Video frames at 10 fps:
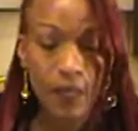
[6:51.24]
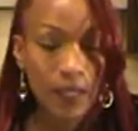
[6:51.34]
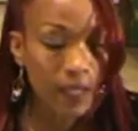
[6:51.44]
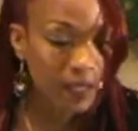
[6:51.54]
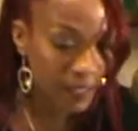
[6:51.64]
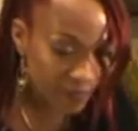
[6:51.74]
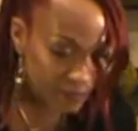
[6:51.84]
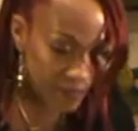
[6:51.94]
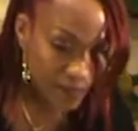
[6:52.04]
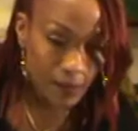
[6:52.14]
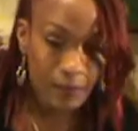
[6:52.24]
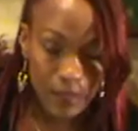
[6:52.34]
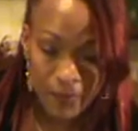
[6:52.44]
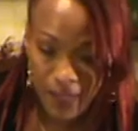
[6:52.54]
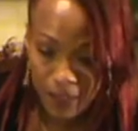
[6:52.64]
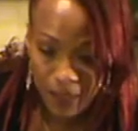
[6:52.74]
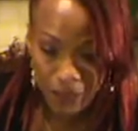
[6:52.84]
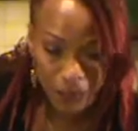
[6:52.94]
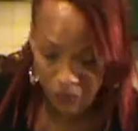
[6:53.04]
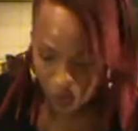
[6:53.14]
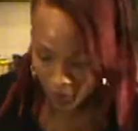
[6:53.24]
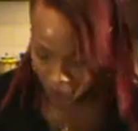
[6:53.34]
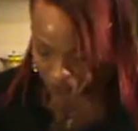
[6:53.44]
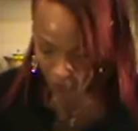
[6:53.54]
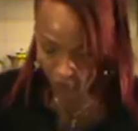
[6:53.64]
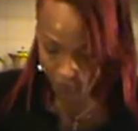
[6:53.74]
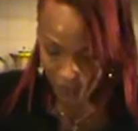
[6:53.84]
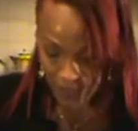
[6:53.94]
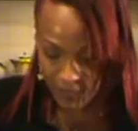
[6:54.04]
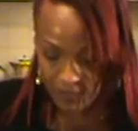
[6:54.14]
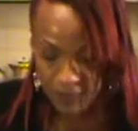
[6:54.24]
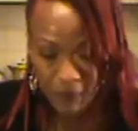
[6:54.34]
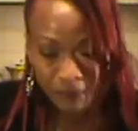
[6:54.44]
And I think maybe I'll come a little closer for you guys